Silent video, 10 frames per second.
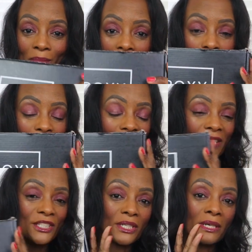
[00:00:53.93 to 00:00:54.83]
my
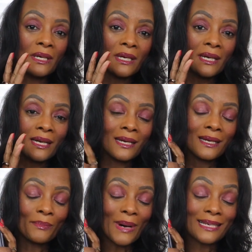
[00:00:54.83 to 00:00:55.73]
March
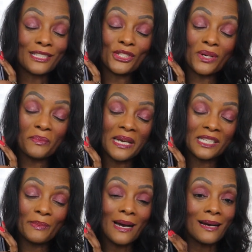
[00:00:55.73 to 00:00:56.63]
BoxyCharm
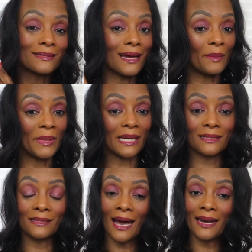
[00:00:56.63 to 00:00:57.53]
base box. I'm
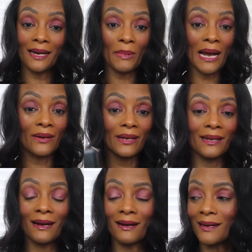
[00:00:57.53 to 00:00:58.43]
excited about it.